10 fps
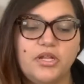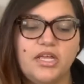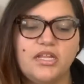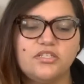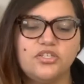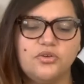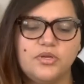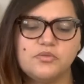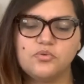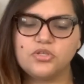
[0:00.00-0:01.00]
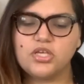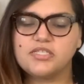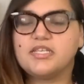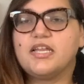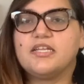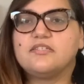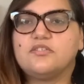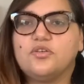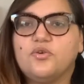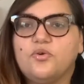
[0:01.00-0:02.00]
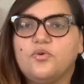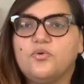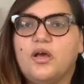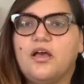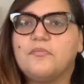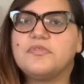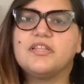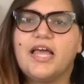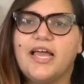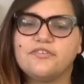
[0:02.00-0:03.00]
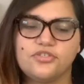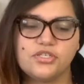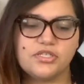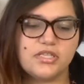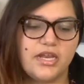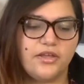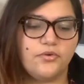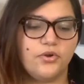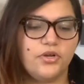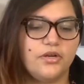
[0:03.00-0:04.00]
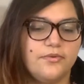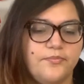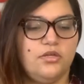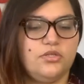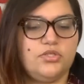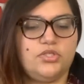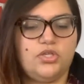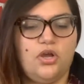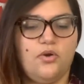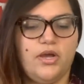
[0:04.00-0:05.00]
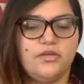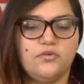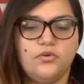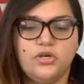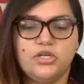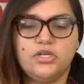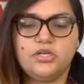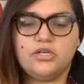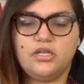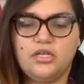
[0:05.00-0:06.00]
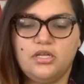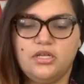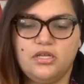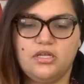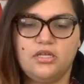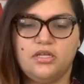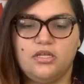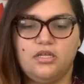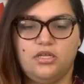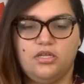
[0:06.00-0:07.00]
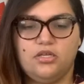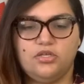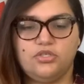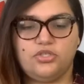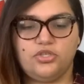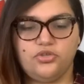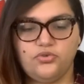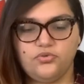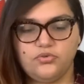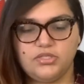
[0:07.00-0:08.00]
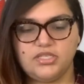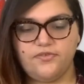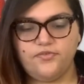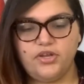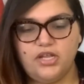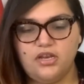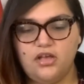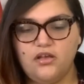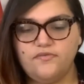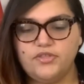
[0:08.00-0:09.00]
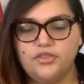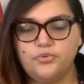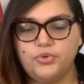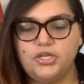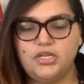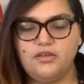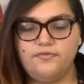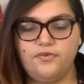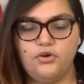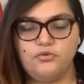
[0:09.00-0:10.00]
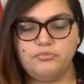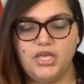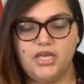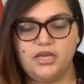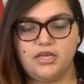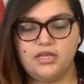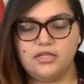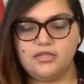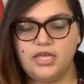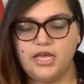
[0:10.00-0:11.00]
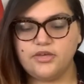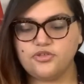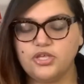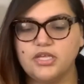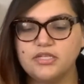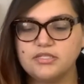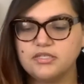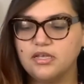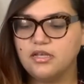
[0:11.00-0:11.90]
going to get into is we'll just get into the lashes that I ordered. So I ordered 2 different of the 3D faux mink lashes.